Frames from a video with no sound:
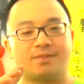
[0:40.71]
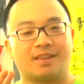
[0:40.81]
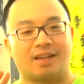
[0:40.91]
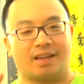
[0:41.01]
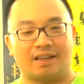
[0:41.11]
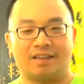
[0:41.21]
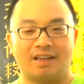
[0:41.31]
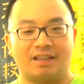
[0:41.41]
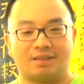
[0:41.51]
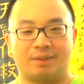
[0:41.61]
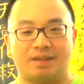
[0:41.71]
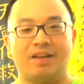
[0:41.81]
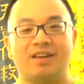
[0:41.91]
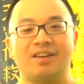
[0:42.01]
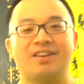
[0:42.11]
does,
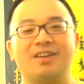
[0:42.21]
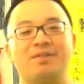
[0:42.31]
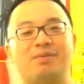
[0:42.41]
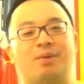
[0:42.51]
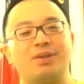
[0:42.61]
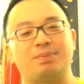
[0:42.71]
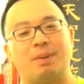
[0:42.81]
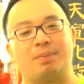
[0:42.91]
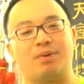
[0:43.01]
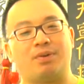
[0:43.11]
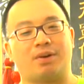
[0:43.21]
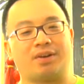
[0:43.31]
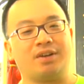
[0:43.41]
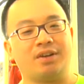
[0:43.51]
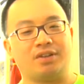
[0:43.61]
but most people who are